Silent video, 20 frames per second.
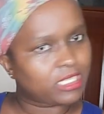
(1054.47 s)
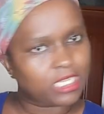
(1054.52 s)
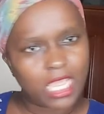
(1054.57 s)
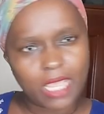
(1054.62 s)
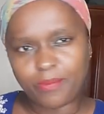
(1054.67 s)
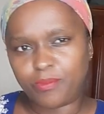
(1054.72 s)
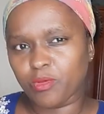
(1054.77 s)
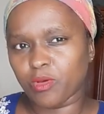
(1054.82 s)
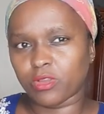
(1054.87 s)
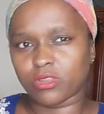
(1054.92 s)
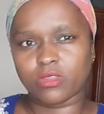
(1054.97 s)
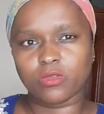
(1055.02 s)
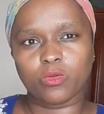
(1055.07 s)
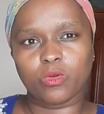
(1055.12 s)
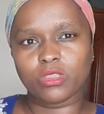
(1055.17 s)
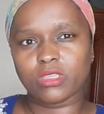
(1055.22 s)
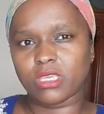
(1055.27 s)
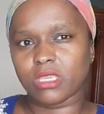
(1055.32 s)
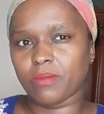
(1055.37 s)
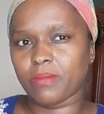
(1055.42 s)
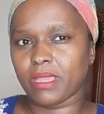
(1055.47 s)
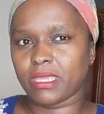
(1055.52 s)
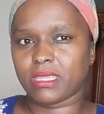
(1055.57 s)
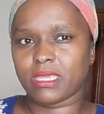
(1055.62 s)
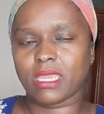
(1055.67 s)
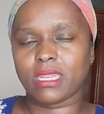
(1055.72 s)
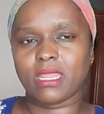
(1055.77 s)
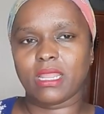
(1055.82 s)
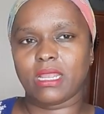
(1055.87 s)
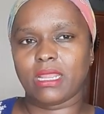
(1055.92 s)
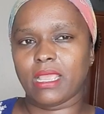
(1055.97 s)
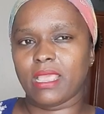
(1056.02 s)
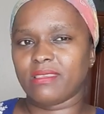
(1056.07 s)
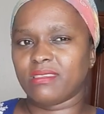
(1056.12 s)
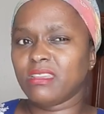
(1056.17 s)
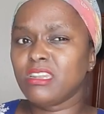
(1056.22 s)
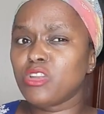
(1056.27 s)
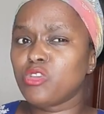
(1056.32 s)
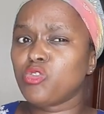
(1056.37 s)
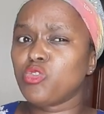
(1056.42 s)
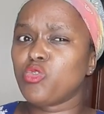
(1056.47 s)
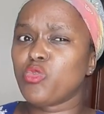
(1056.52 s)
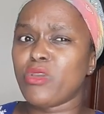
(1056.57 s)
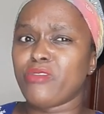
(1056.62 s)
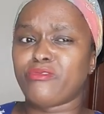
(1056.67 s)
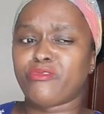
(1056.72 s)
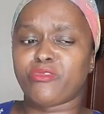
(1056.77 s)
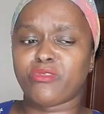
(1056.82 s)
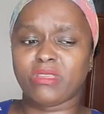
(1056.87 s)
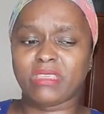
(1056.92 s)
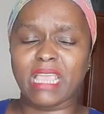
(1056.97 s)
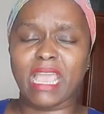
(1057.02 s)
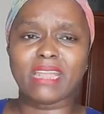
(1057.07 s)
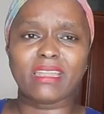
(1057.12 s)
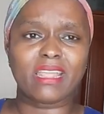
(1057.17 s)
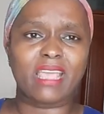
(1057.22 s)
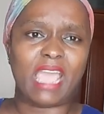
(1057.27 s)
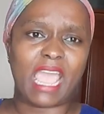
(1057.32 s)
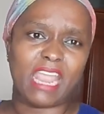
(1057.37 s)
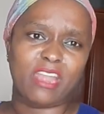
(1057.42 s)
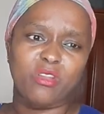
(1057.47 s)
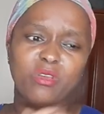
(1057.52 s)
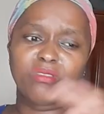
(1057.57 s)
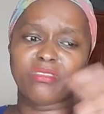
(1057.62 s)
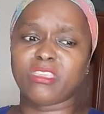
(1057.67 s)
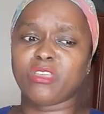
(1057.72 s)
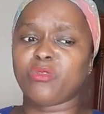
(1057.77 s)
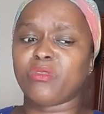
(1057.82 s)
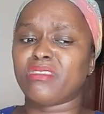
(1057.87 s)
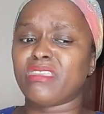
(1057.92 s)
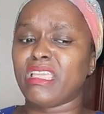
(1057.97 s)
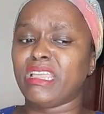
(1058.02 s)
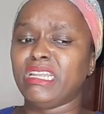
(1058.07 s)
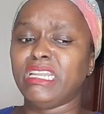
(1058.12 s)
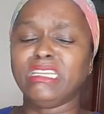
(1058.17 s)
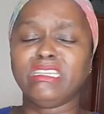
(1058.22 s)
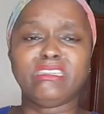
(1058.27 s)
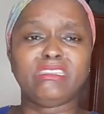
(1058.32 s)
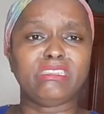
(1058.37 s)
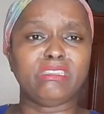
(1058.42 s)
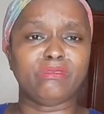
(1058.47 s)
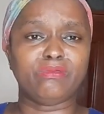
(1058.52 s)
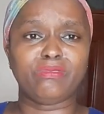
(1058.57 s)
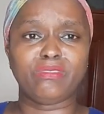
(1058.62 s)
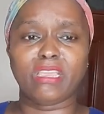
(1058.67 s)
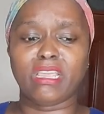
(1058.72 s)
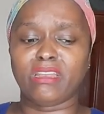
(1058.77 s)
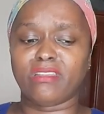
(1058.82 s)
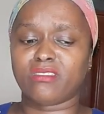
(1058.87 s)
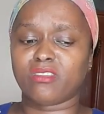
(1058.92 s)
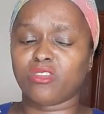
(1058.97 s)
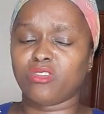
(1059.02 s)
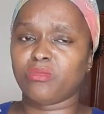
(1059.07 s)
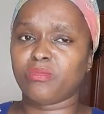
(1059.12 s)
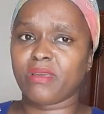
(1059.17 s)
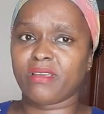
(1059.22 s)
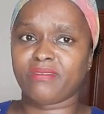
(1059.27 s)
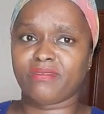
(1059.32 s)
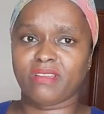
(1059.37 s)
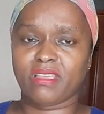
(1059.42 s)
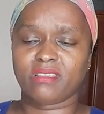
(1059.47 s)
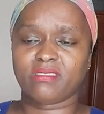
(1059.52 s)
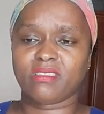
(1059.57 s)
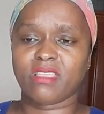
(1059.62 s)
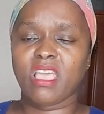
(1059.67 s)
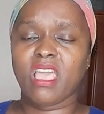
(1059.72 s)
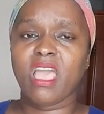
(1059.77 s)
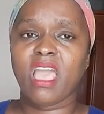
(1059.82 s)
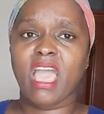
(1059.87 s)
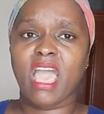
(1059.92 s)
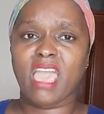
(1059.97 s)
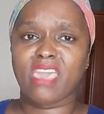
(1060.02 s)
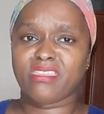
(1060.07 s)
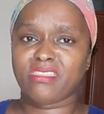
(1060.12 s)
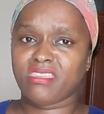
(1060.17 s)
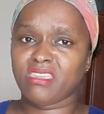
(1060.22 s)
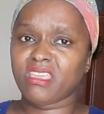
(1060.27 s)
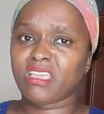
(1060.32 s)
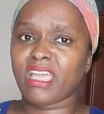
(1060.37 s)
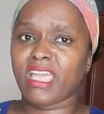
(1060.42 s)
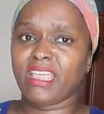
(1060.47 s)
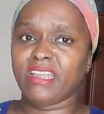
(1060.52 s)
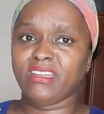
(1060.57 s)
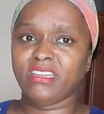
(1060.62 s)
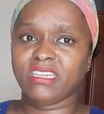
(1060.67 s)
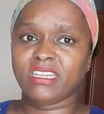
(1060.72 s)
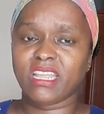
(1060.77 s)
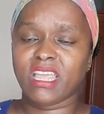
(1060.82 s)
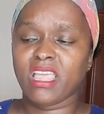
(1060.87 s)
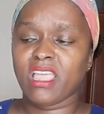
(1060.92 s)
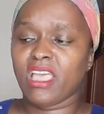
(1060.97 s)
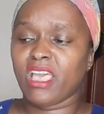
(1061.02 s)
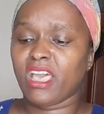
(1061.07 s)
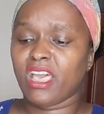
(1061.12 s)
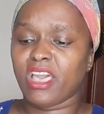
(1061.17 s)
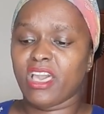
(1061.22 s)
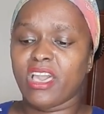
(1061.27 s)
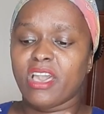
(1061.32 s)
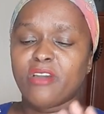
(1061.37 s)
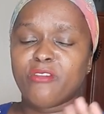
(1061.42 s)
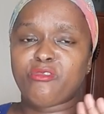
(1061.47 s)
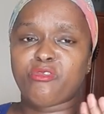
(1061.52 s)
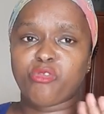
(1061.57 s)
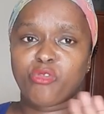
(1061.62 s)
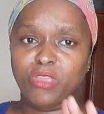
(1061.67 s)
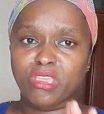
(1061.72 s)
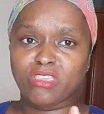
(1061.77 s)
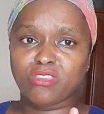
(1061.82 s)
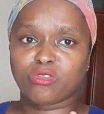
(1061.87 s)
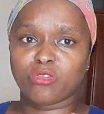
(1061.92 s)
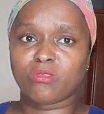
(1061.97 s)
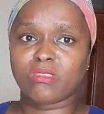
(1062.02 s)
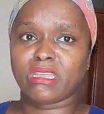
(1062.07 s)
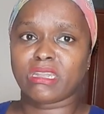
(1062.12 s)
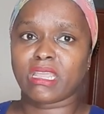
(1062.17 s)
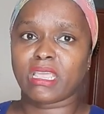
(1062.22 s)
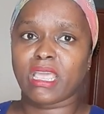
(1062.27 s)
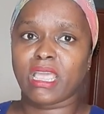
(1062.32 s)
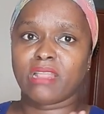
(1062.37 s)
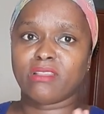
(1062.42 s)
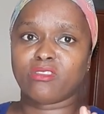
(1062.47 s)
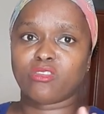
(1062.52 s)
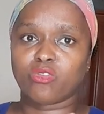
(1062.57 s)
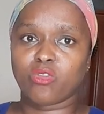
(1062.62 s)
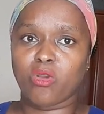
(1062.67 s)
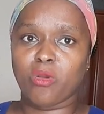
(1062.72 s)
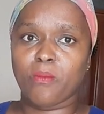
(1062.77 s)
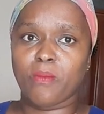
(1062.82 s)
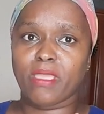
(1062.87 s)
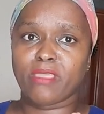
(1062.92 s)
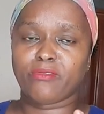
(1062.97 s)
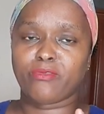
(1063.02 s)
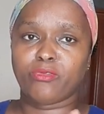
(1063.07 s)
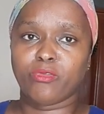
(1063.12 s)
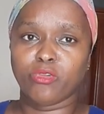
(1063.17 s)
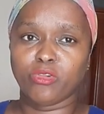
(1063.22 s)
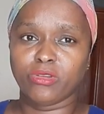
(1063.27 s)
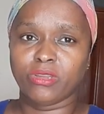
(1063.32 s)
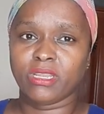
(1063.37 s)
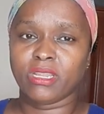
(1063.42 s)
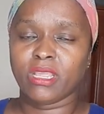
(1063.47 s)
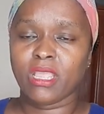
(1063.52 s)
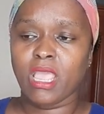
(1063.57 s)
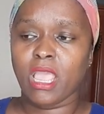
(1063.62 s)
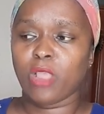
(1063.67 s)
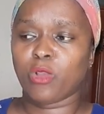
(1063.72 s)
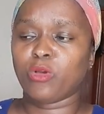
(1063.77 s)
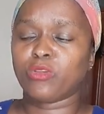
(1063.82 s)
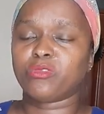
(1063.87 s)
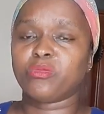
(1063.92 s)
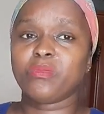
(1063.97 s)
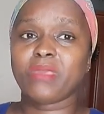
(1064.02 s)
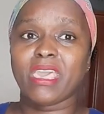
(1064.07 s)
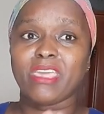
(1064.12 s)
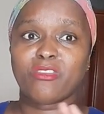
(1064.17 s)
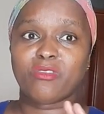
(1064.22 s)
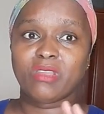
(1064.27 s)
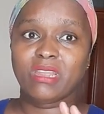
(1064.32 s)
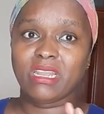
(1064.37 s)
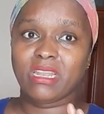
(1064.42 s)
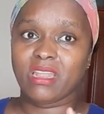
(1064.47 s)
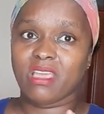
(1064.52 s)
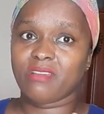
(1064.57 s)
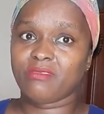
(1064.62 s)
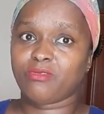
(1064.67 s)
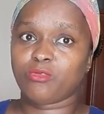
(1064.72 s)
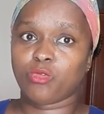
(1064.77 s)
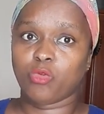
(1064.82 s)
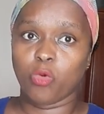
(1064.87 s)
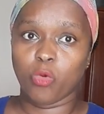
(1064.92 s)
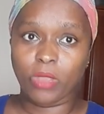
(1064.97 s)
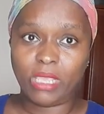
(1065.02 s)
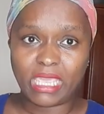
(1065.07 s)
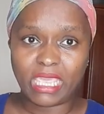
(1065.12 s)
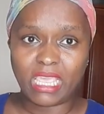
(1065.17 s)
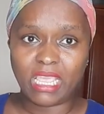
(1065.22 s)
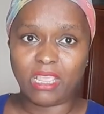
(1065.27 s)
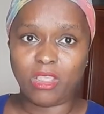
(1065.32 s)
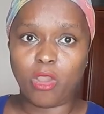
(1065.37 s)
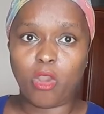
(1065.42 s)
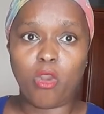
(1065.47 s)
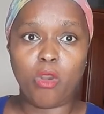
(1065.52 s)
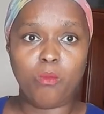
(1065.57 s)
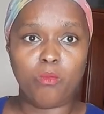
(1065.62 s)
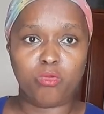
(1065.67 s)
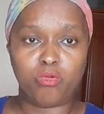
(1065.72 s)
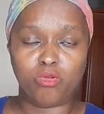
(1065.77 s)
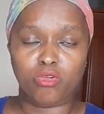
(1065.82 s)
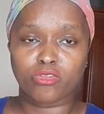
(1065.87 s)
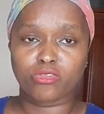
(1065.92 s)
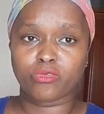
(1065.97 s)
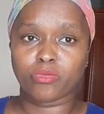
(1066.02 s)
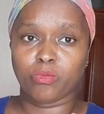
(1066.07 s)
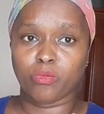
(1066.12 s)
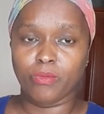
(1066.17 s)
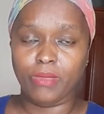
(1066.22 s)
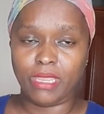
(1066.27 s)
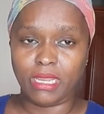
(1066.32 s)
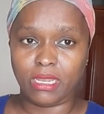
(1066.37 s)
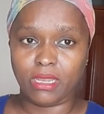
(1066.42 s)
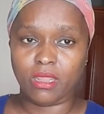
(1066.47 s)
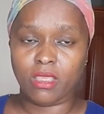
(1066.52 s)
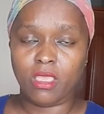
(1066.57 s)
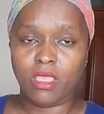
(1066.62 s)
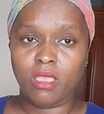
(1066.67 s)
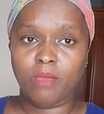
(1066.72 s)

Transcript: Keep watching my channel, guys. Ninunu a fridge. I don't think whether I need TV and sound buffers. I think I need a fridge so that I can store my food. Because me, I really love cooking home-cooked meal.